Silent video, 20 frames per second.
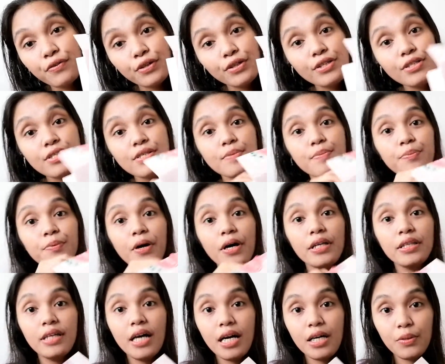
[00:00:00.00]
first
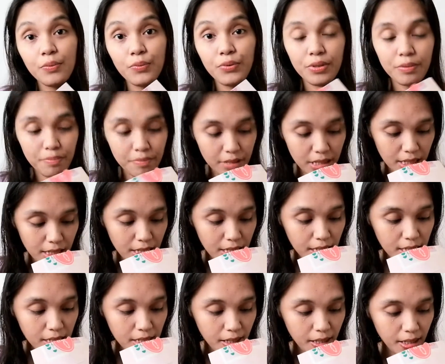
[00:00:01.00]
product would
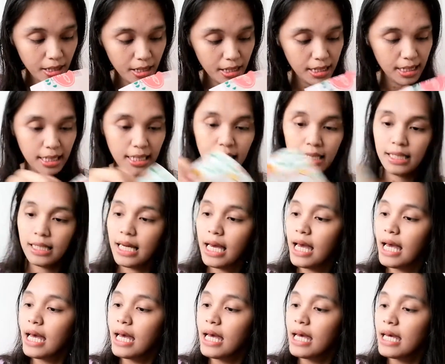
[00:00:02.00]
be
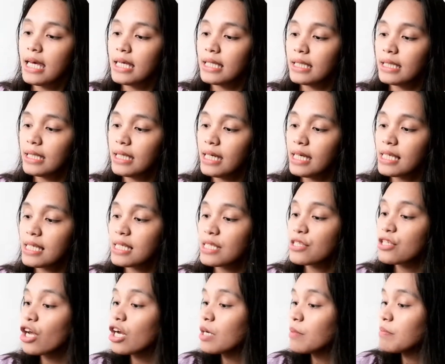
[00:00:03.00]
this
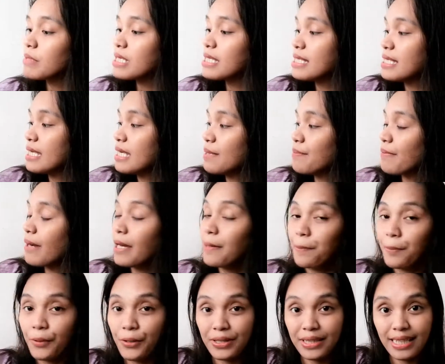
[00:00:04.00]
Derma-C
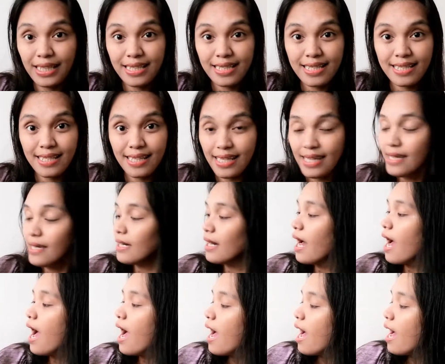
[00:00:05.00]
by Potency.
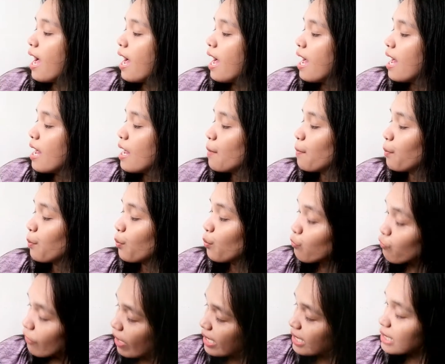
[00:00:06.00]

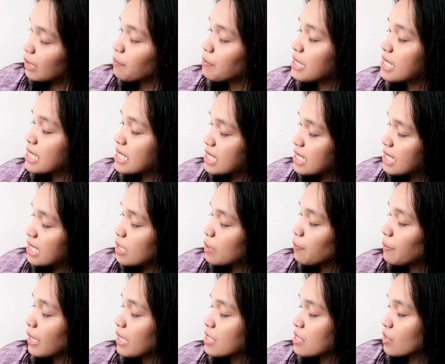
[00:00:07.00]
Vitamin
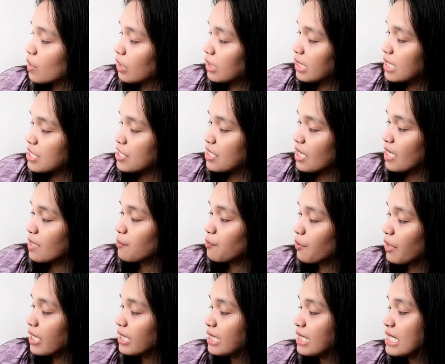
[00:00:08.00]
C plus
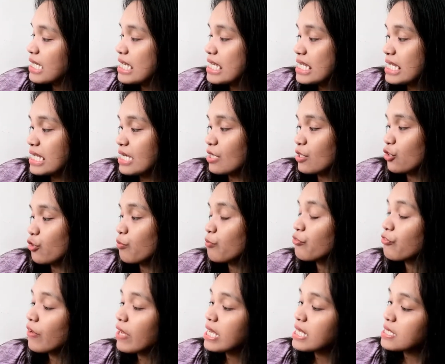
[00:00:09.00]
Collagen Brightening
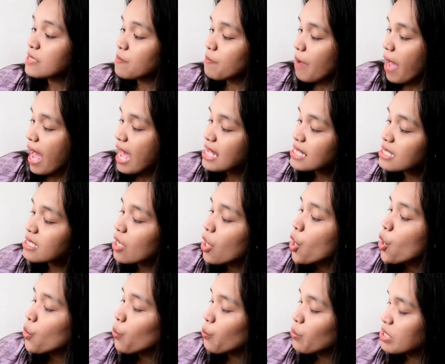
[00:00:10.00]
Serum Face Mask
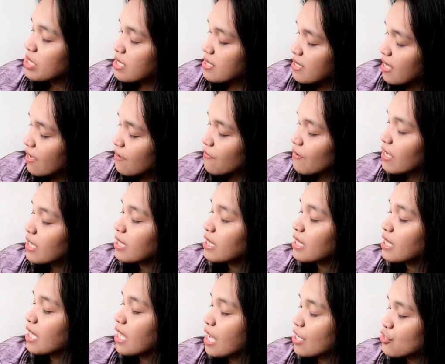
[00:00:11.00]
with
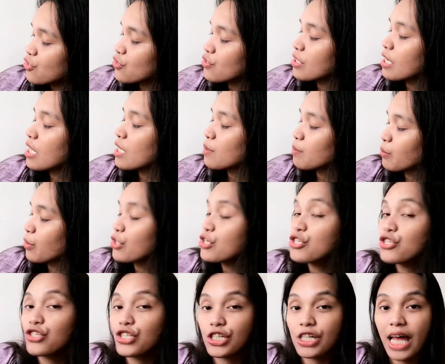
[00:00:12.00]
7 Natural
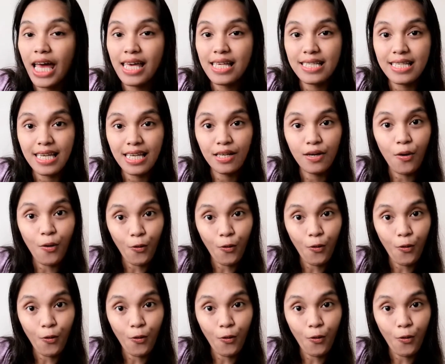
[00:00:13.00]
Moisturizing